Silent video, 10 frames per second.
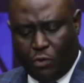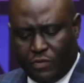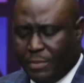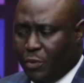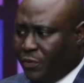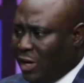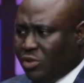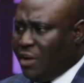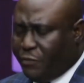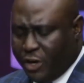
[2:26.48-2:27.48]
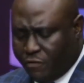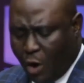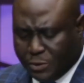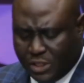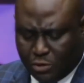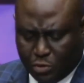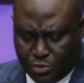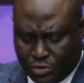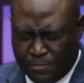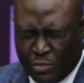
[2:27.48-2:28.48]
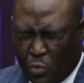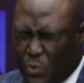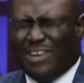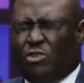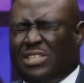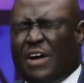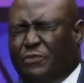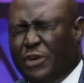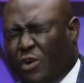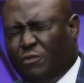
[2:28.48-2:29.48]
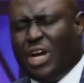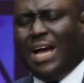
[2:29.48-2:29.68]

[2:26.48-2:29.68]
of over, I mean, we are not afraid of obstacles. We are not afraid of